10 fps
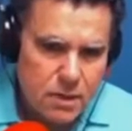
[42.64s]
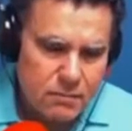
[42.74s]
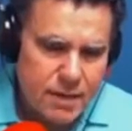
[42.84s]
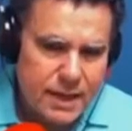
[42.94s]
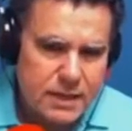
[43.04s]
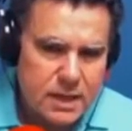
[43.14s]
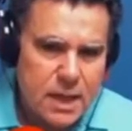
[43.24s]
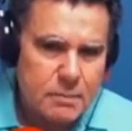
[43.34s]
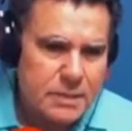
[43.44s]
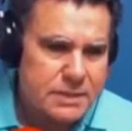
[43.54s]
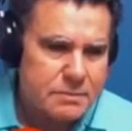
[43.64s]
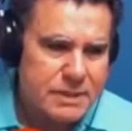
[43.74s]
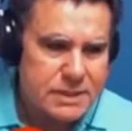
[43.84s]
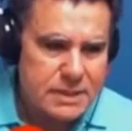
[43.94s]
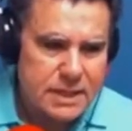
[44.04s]
Right. But
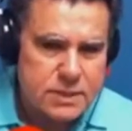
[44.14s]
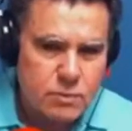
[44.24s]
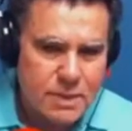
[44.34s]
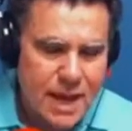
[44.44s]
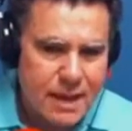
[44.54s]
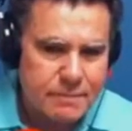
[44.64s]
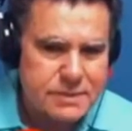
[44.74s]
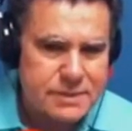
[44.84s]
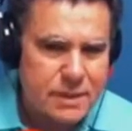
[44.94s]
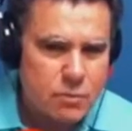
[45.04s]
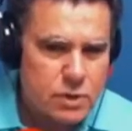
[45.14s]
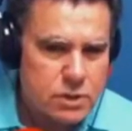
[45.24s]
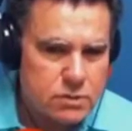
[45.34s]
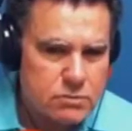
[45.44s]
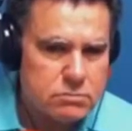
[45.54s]
the thing is, what happens like
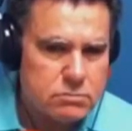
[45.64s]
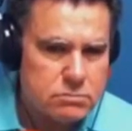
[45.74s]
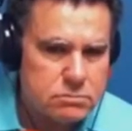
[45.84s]
when you